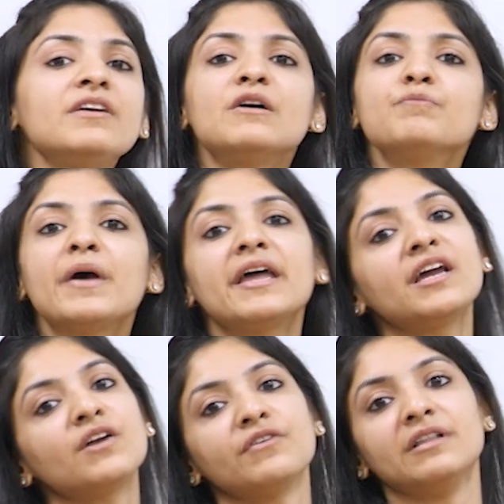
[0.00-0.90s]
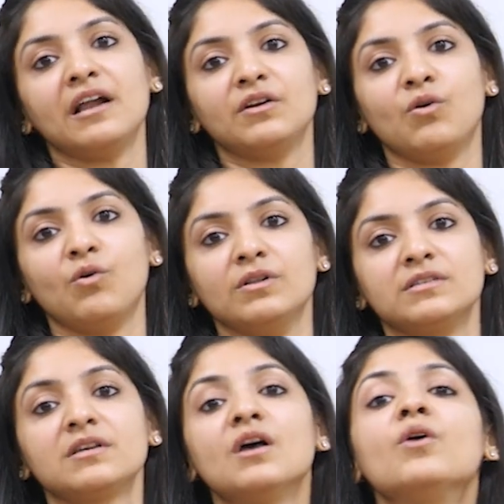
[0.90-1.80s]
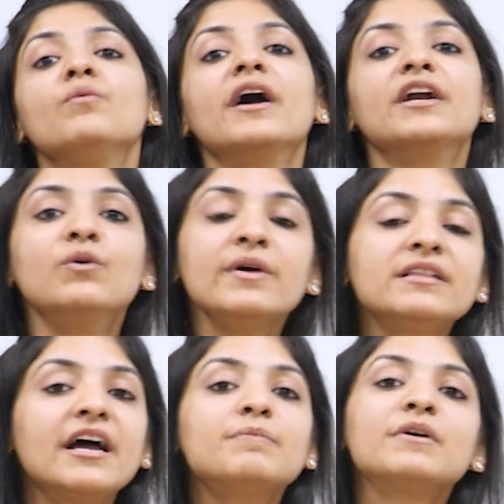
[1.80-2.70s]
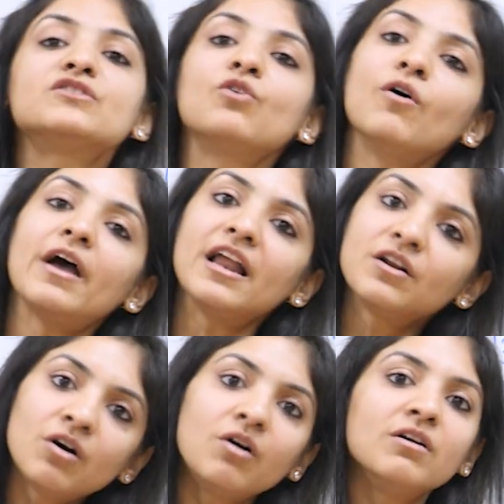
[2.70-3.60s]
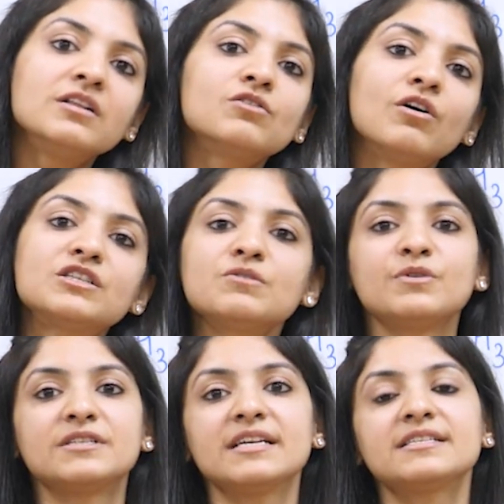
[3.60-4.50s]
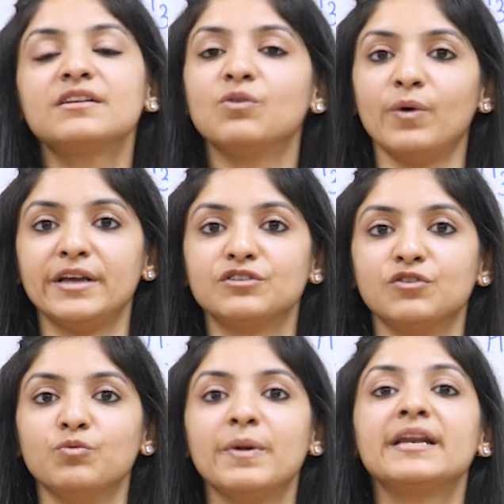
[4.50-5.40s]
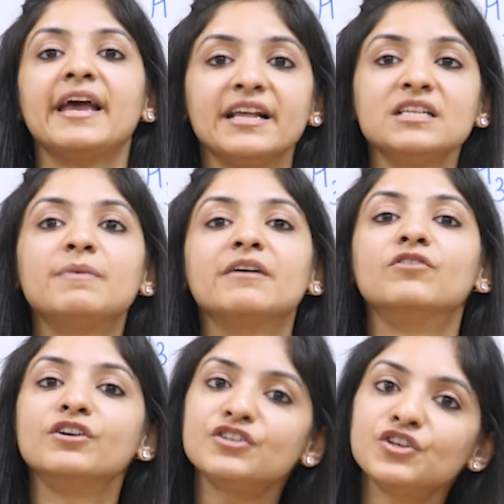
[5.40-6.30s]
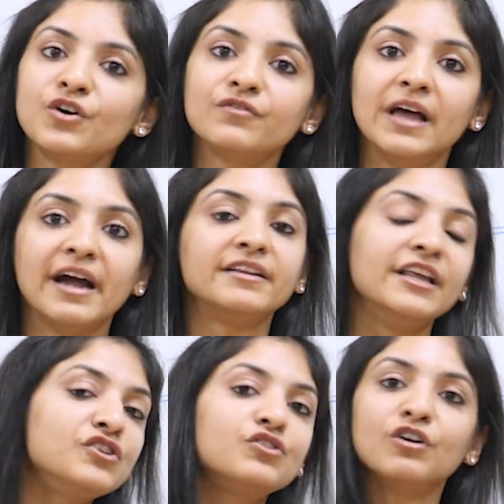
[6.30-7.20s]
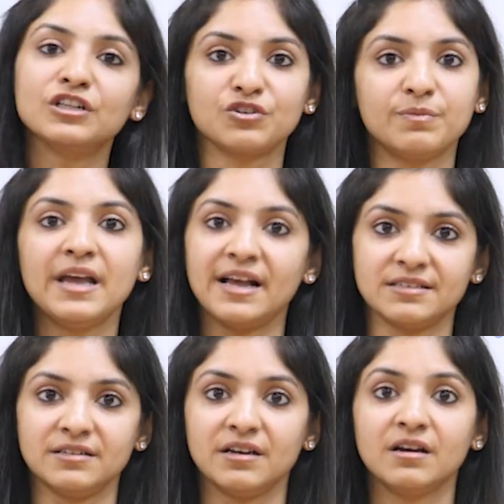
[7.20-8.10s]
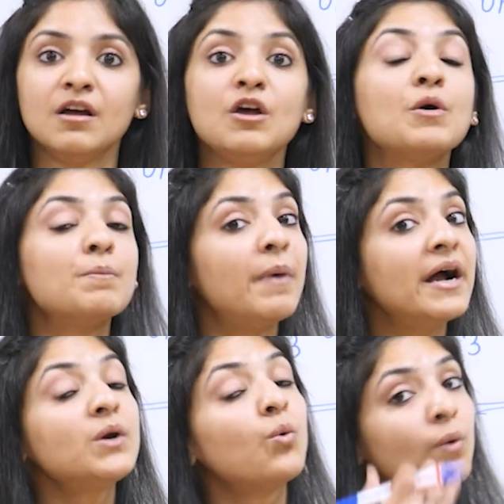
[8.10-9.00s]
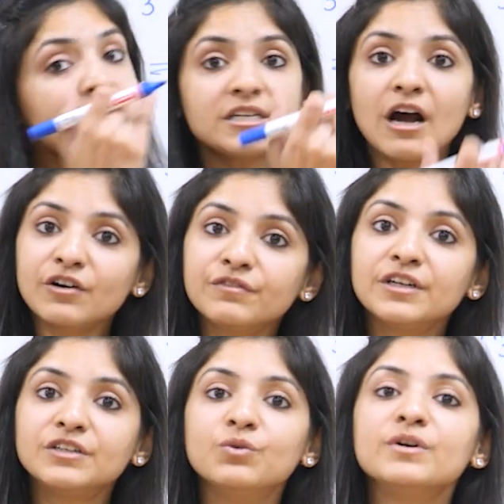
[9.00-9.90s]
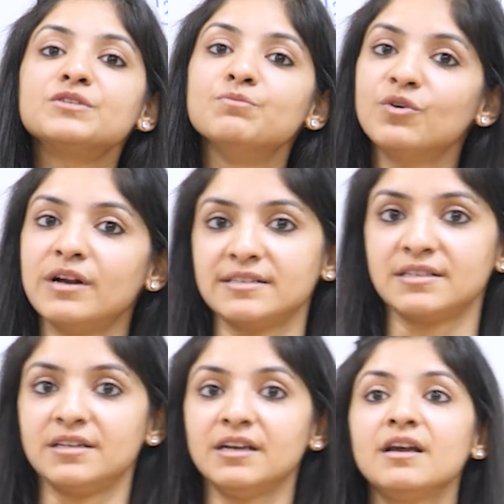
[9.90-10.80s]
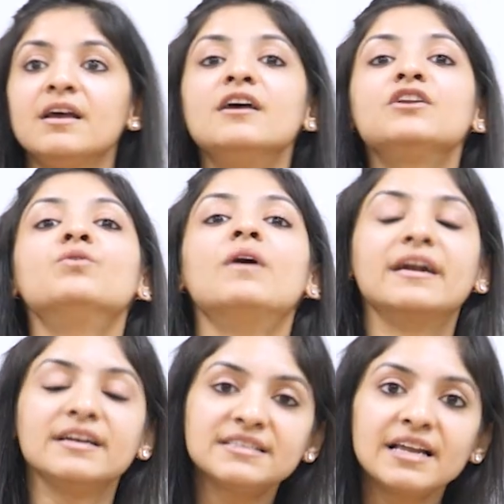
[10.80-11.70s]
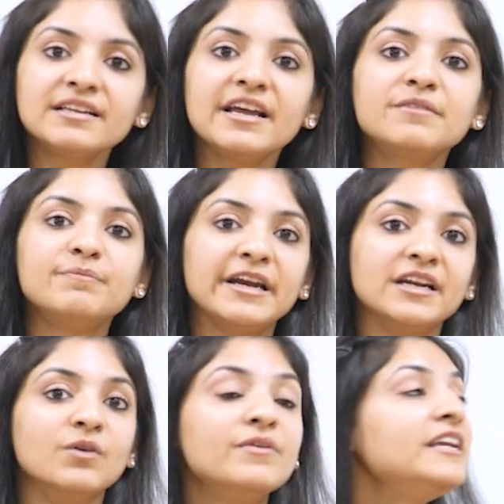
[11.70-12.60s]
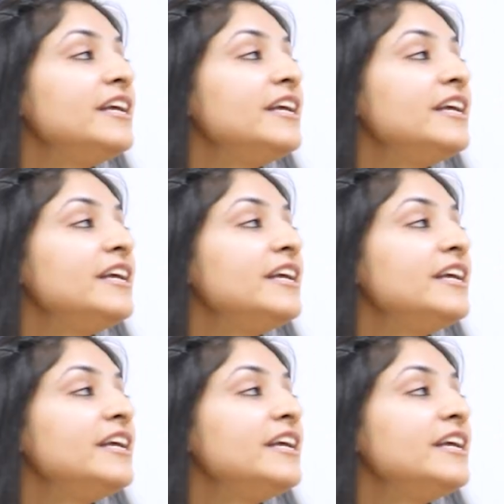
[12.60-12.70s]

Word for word: are we comparing it with alcohols? We are doing that because alcohols also possess an OH group and hence by virtue of that, they should also be acidic. But which out of the two is more acidic? To understand that better, we